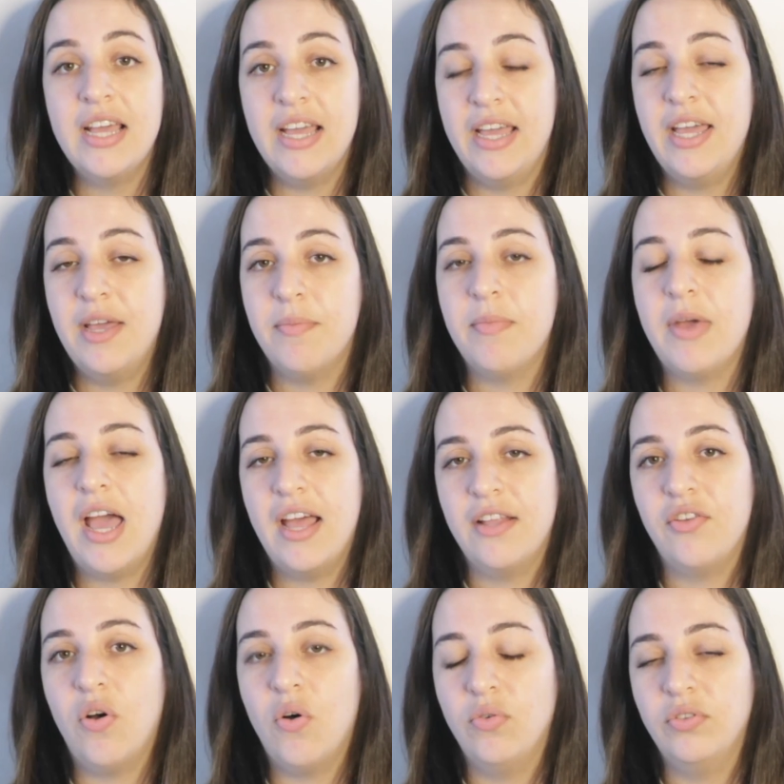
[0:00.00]
Him
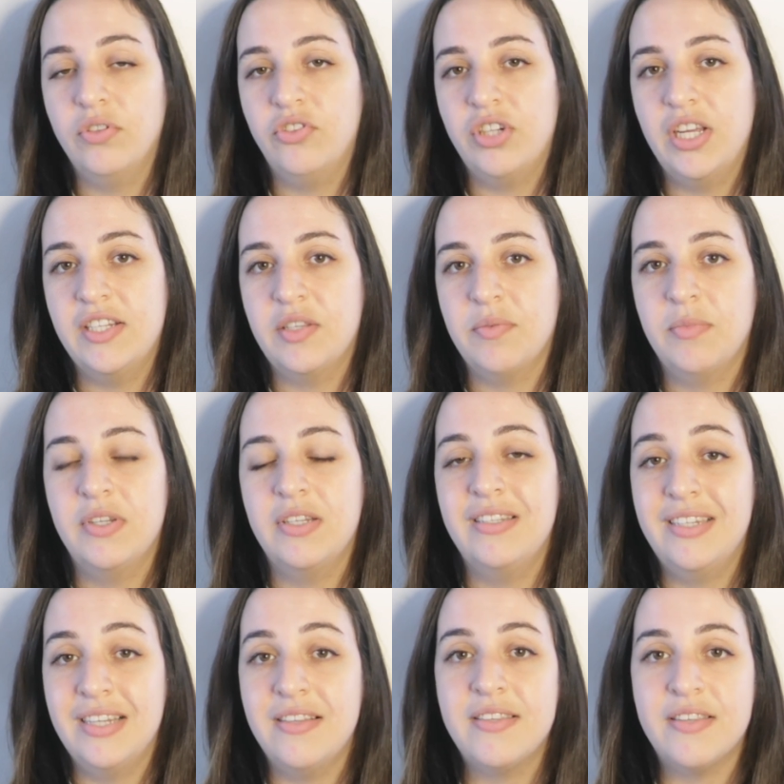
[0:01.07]
and the older gentleman
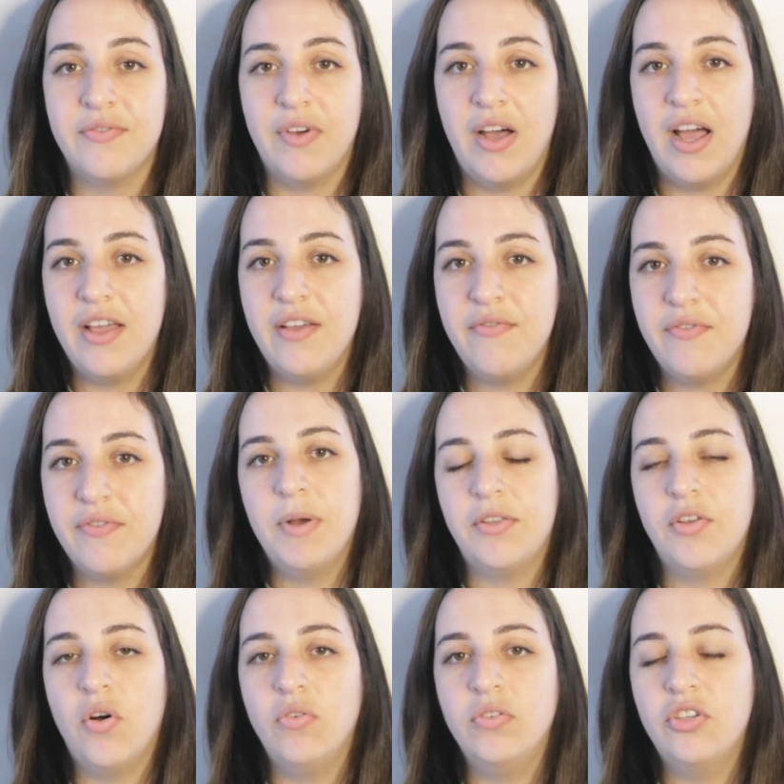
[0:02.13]
did survive, but
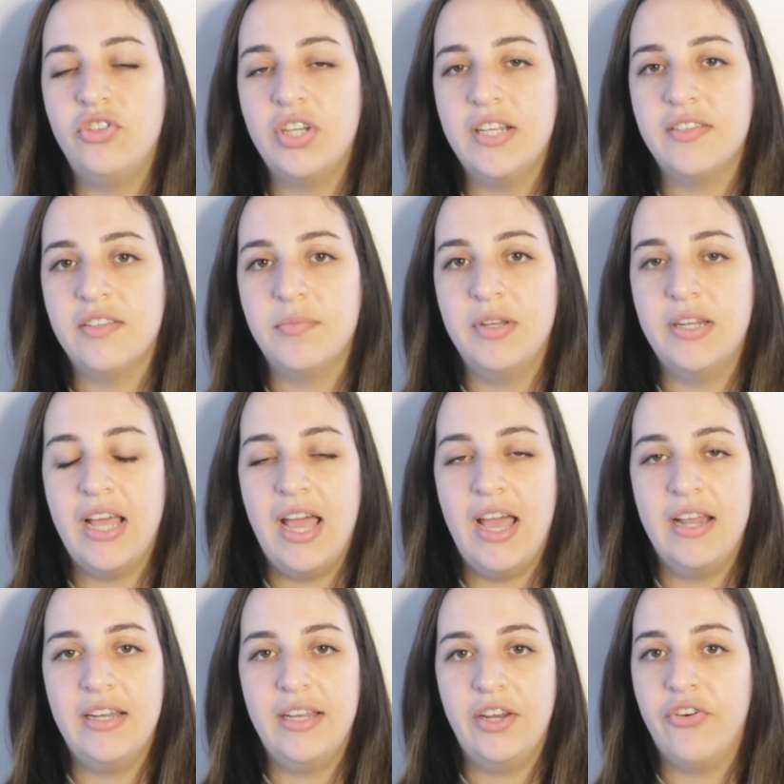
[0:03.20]
the older gentleman
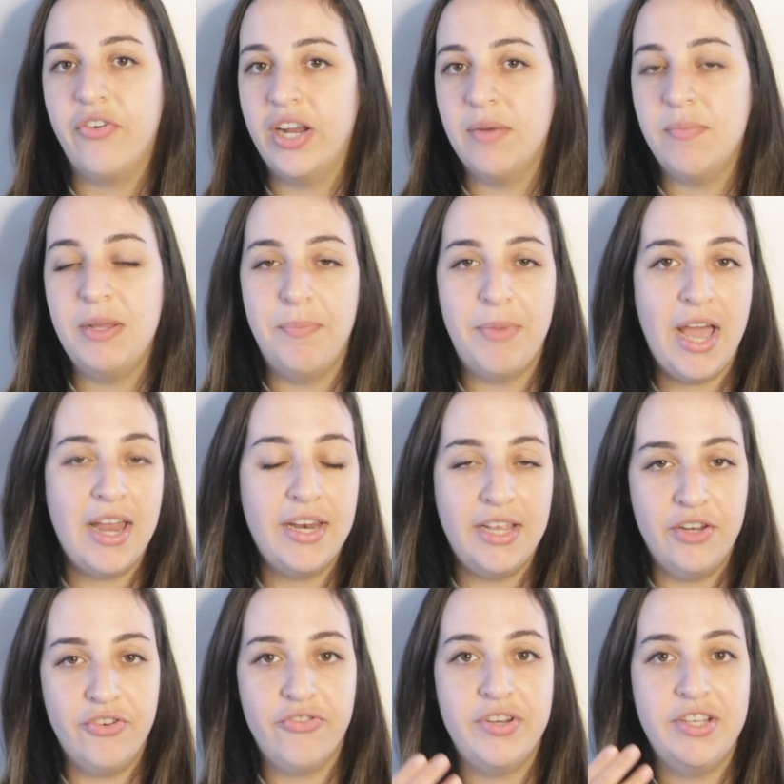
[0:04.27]
had incredibly bad
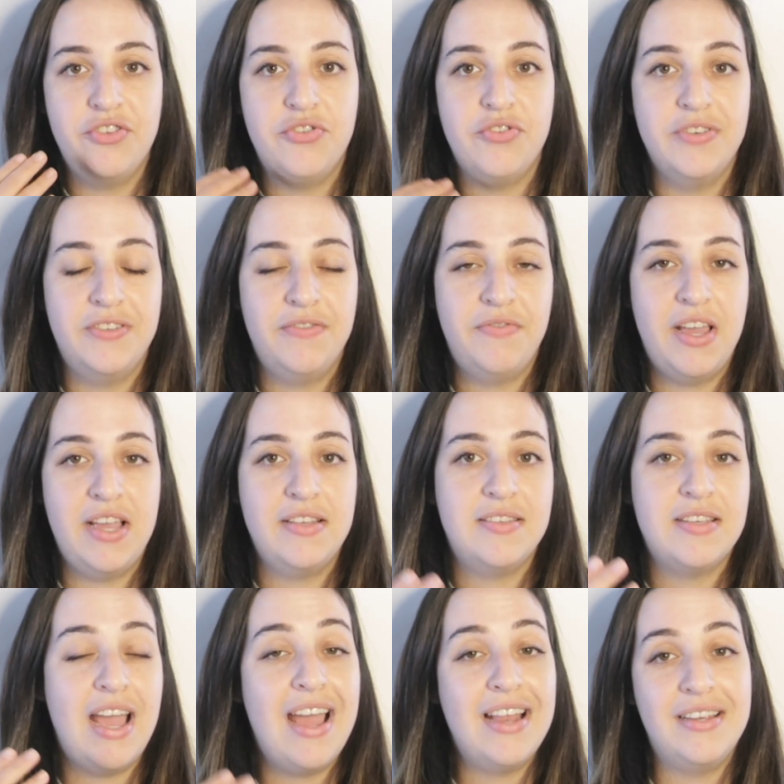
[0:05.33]
injuries to his
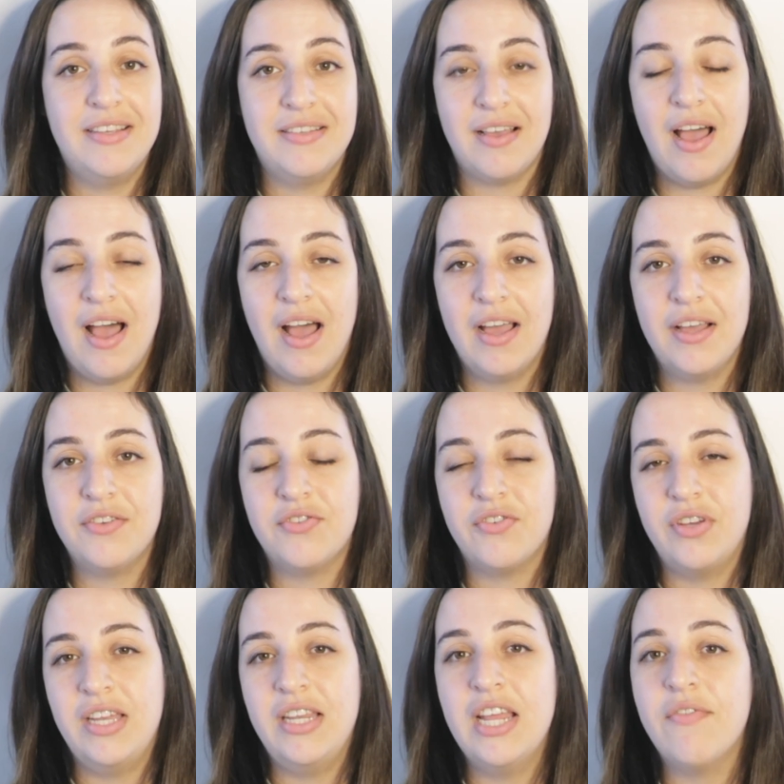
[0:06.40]
face and his eye,
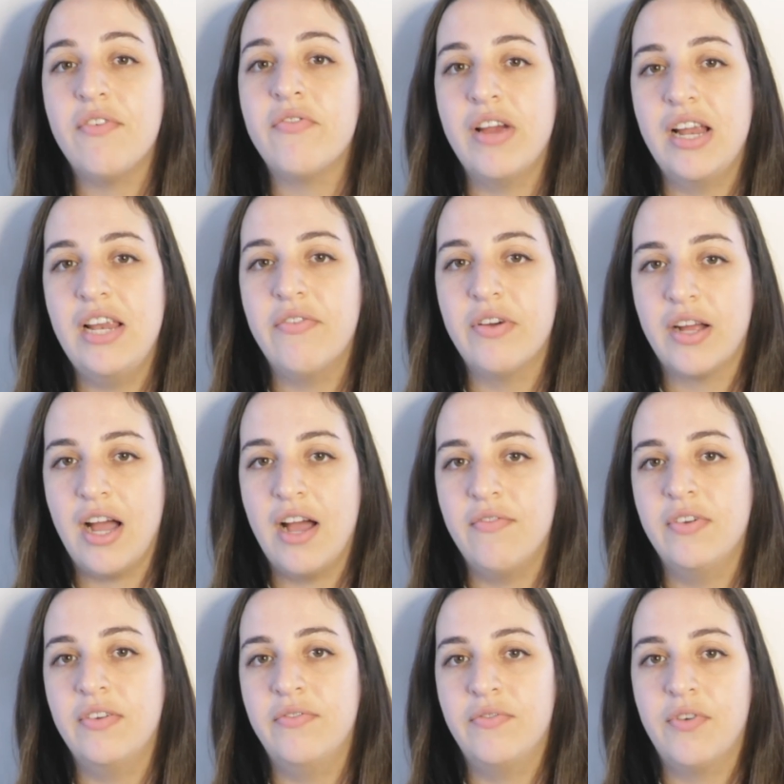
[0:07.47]
so he never really
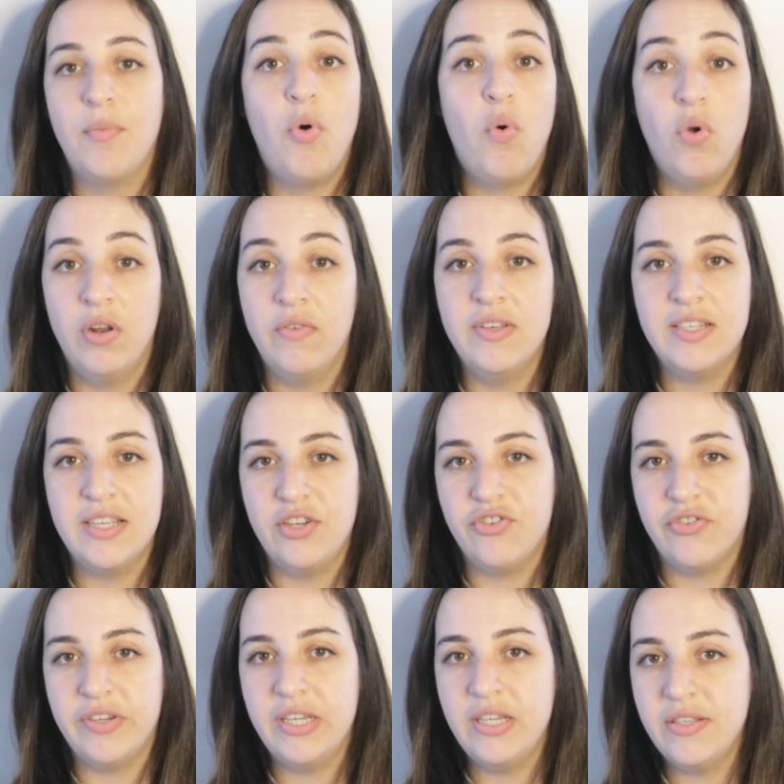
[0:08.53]
recovered from all of his
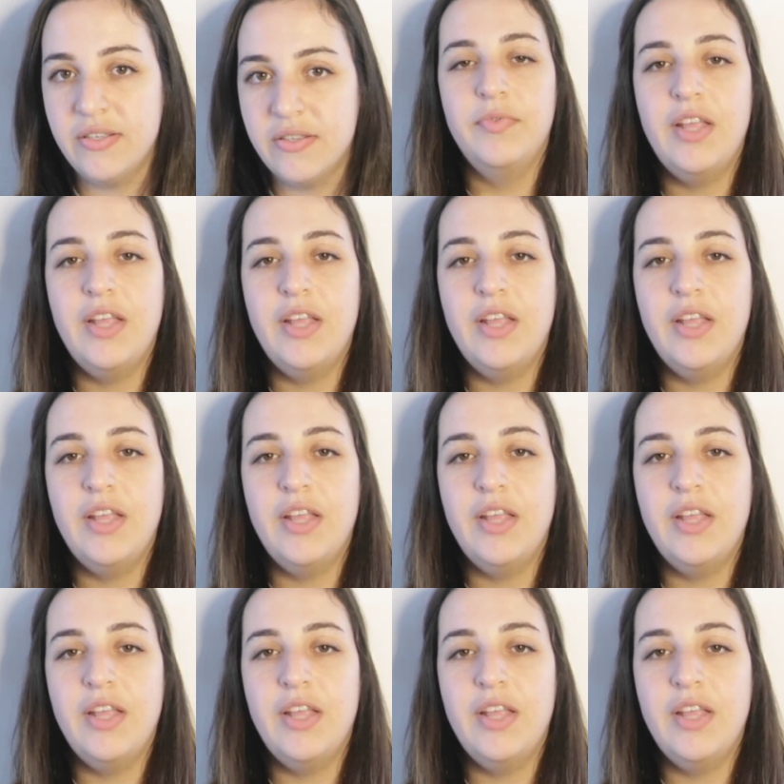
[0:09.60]
injuries.